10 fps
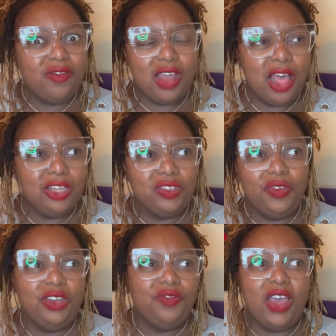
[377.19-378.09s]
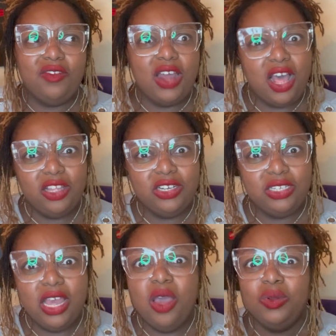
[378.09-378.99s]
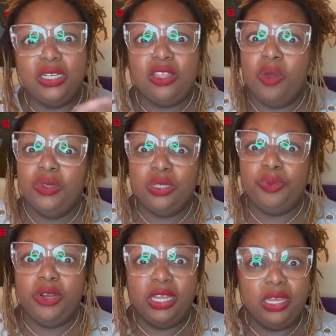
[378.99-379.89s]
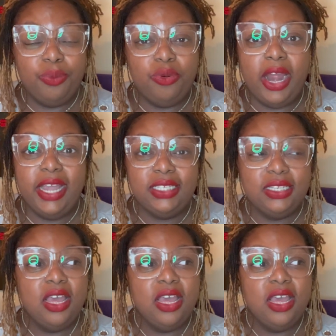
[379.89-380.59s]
$55, which I thought was a pretty good price